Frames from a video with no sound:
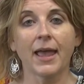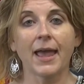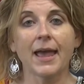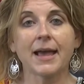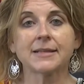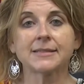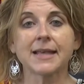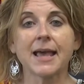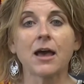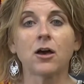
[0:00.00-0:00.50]

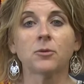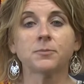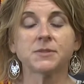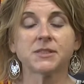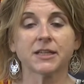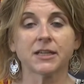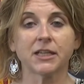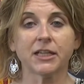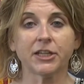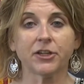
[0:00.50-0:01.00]
has helped
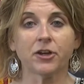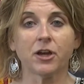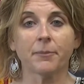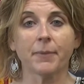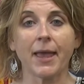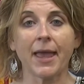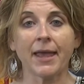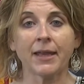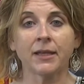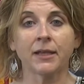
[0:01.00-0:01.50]
to clear up
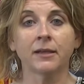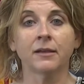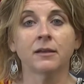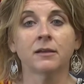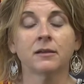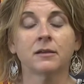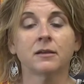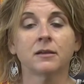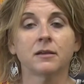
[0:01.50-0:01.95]
any